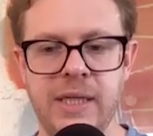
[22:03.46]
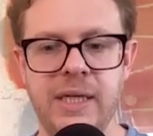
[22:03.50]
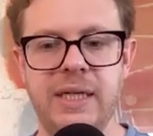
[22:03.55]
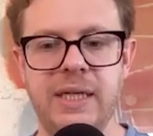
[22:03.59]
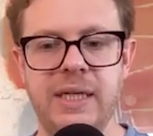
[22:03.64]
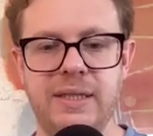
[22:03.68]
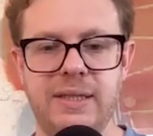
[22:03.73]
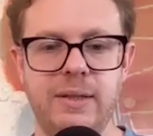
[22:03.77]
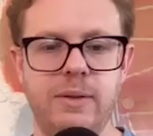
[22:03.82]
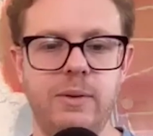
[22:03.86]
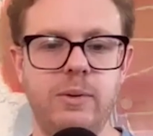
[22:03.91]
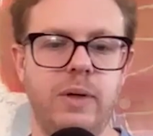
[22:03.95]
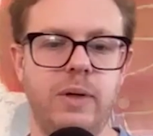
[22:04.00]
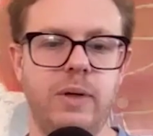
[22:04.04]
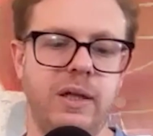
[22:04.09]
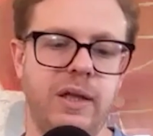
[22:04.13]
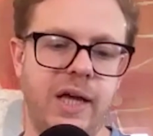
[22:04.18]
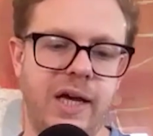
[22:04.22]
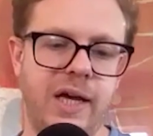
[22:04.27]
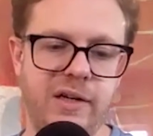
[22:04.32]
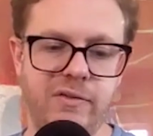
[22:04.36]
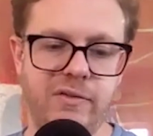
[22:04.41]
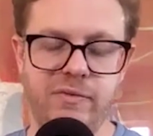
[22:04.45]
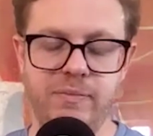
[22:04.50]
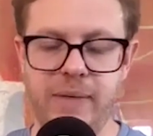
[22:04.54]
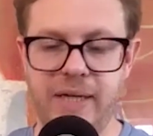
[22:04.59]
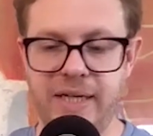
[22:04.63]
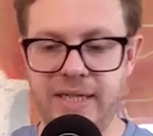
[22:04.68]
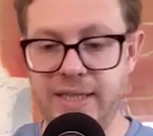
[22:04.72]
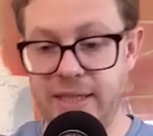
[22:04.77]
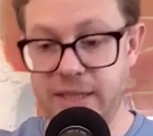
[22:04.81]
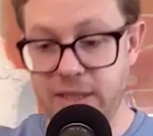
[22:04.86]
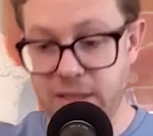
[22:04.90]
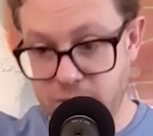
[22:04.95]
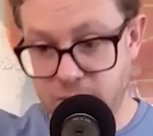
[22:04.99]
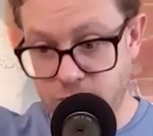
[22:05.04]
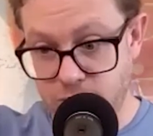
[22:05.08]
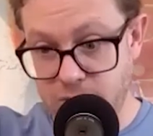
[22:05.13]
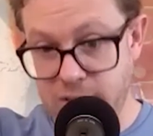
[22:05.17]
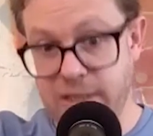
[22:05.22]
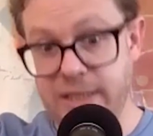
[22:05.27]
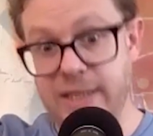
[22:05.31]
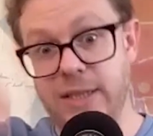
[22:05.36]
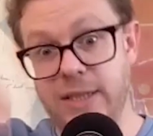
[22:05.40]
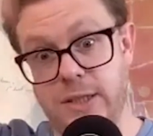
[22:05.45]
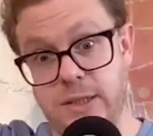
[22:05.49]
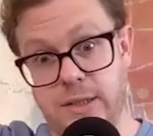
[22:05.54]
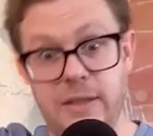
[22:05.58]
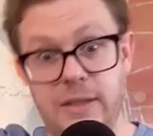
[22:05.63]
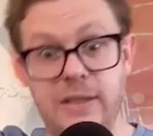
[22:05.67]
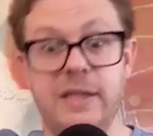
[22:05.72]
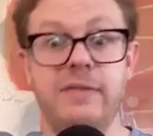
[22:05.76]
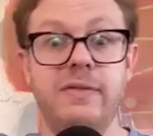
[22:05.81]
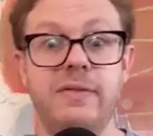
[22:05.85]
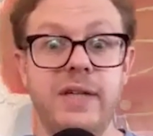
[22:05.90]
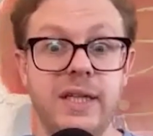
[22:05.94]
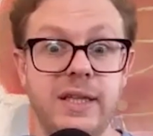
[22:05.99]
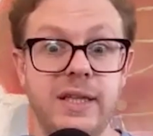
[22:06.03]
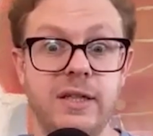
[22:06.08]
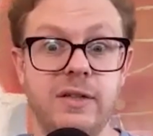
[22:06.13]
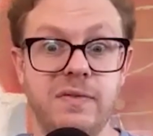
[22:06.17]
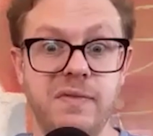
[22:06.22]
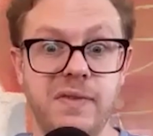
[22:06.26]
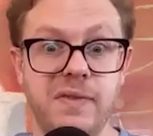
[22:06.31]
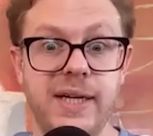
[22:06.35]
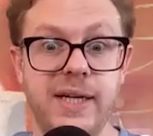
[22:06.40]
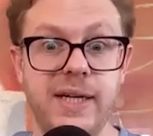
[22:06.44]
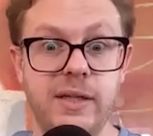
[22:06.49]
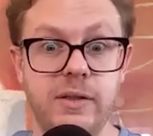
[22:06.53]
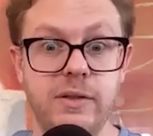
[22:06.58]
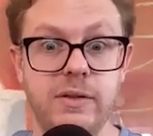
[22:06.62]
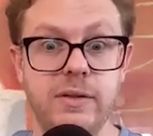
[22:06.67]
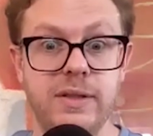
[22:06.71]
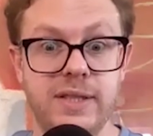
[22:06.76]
So a lot of meditation really is just lifting this veil,